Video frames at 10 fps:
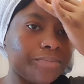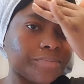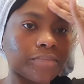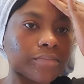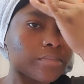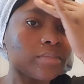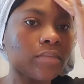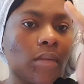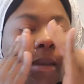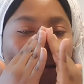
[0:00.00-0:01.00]
As you can
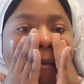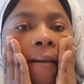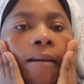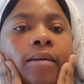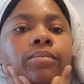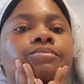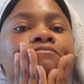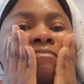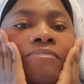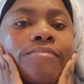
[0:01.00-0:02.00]
see, I'm
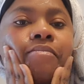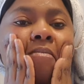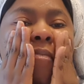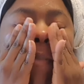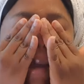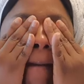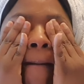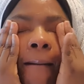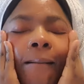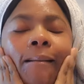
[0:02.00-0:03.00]
applying it in
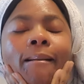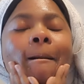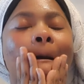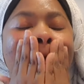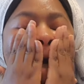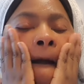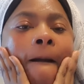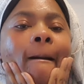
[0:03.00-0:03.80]
circular motion.